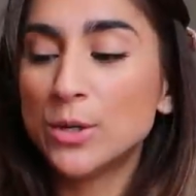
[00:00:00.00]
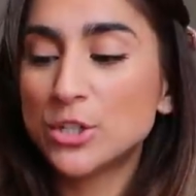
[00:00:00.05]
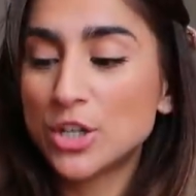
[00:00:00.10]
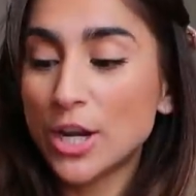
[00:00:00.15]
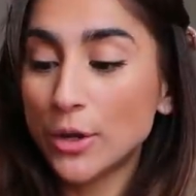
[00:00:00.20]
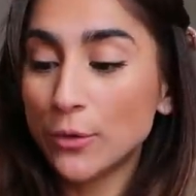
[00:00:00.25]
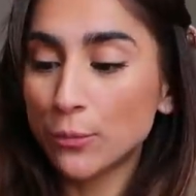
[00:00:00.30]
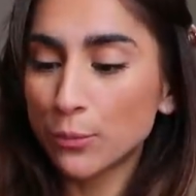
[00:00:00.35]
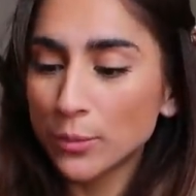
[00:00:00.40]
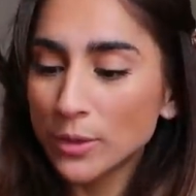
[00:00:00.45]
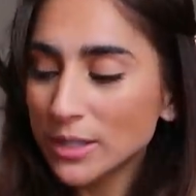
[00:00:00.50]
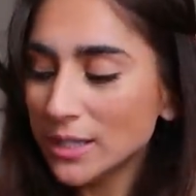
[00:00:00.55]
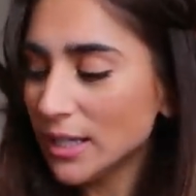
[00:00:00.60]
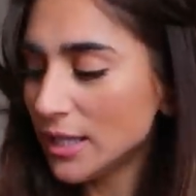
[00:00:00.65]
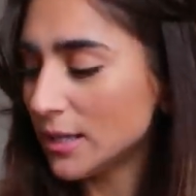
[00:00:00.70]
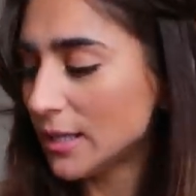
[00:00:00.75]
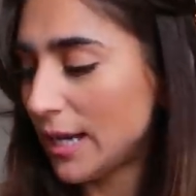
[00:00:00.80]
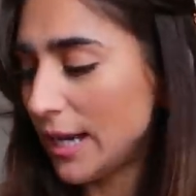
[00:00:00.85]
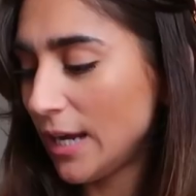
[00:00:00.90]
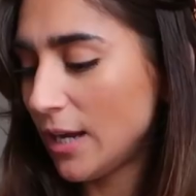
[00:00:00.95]
which I
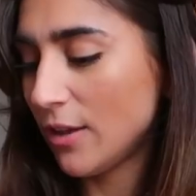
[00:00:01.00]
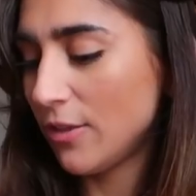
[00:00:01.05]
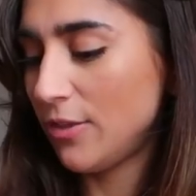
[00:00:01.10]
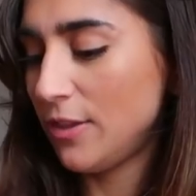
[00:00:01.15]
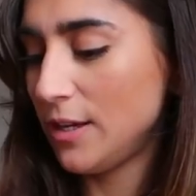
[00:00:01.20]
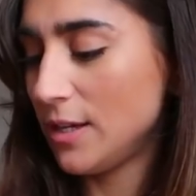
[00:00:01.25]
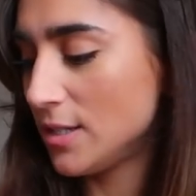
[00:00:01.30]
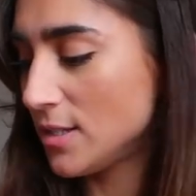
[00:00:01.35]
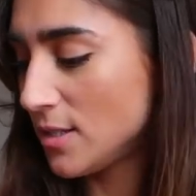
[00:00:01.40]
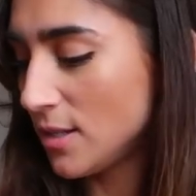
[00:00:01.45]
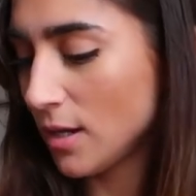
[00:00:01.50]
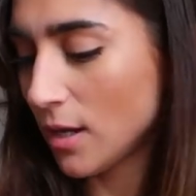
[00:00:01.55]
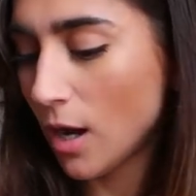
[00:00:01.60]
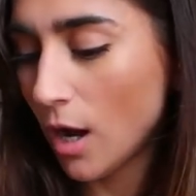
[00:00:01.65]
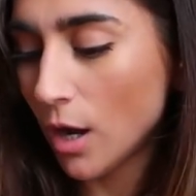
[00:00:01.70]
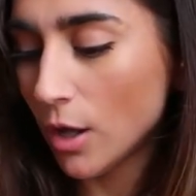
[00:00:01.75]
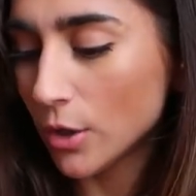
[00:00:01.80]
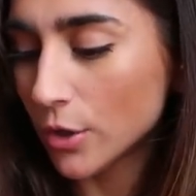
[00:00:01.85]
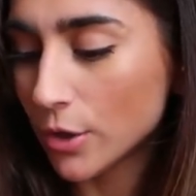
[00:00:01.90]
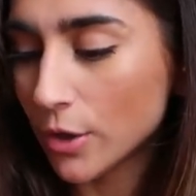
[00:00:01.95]
really like this
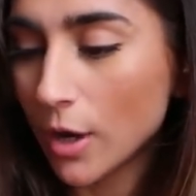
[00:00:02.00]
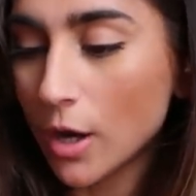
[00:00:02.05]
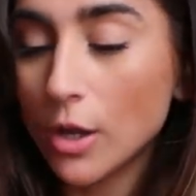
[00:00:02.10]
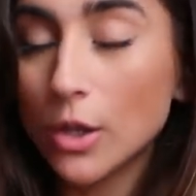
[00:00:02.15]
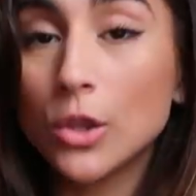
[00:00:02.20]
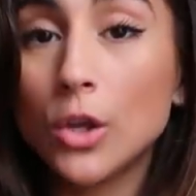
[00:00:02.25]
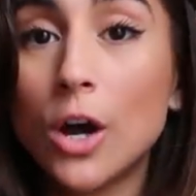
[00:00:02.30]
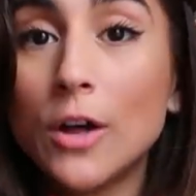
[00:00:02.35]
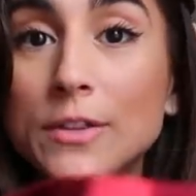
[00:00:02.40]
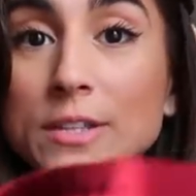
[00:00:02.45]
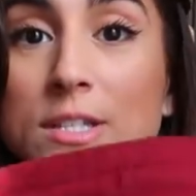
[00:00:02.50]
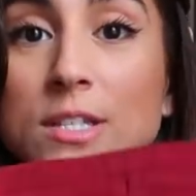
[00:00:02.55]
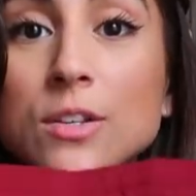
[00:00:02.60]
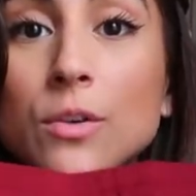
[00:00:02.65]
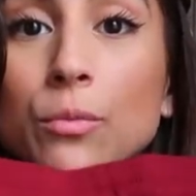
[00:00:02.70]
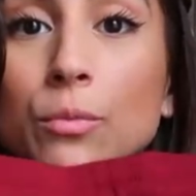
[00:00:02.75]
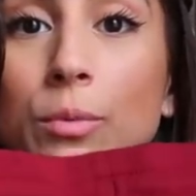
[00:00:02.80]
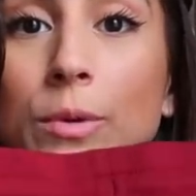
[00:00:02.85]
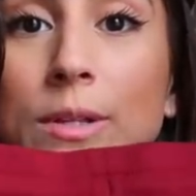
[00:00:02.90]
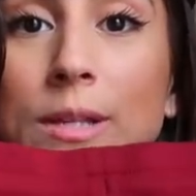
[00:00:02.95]
color a lot. This is
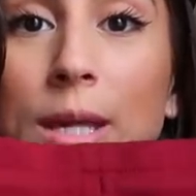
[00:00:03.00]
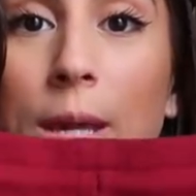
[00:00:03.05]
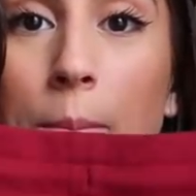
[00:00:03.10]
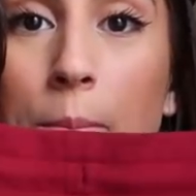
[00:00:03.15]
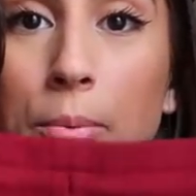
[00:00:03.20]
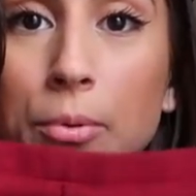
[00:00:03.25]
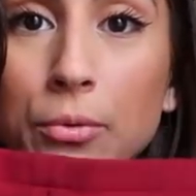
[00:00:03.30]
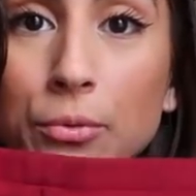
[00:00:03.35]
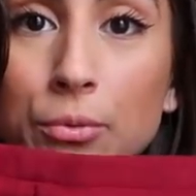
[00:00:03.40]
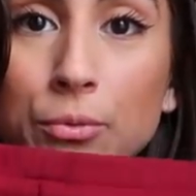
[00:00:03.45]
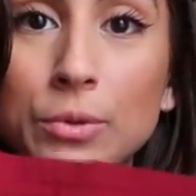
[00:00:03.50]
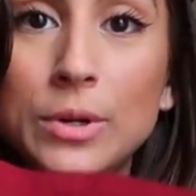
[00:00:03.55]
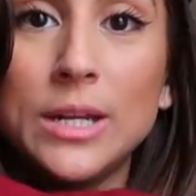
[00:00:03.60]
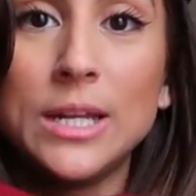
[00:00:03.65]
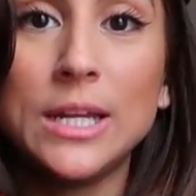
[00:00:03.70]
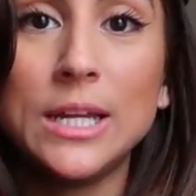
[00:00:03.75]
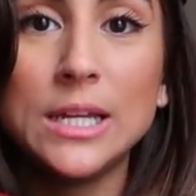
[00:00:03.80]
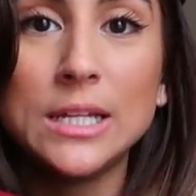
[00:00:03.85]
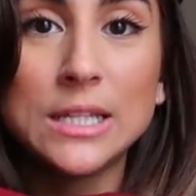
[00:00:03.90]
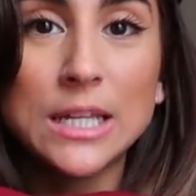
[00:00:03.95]
a really
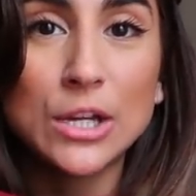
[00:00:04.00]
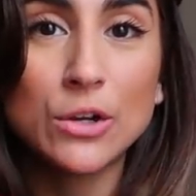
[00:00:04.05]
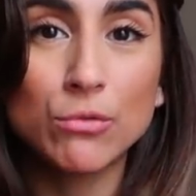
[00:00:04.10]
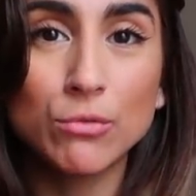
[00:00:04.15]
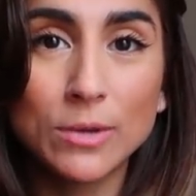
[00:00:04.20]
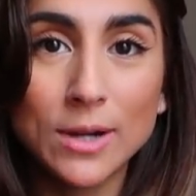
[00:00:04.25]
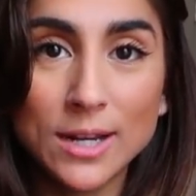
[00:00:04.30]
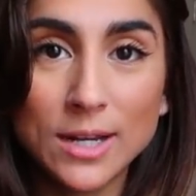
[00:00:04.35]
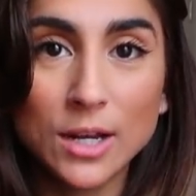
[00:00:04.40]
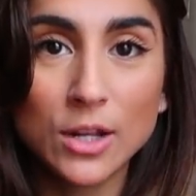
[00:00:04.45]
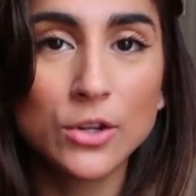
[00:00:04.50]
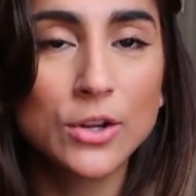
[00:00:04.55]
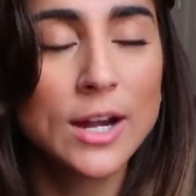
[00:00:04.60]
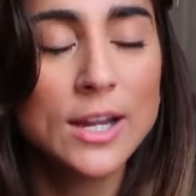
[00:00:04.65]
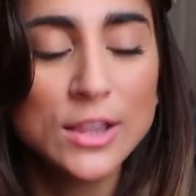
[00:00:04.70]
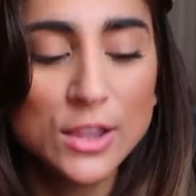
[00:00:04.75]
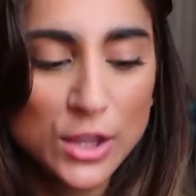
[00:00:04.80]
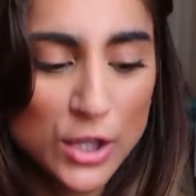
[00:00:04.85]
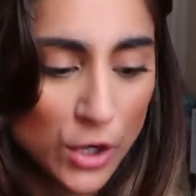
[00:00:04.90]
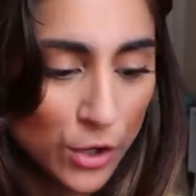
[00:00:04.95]
pretty like red color.
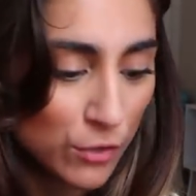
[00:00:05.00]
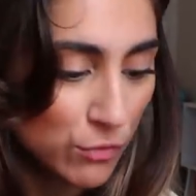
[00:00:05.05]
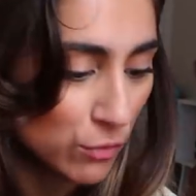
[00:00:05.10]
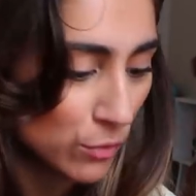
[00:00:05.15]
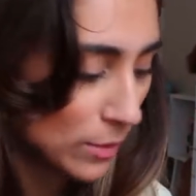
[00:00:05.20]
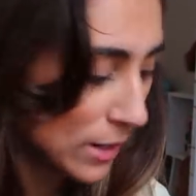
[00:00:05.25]
I love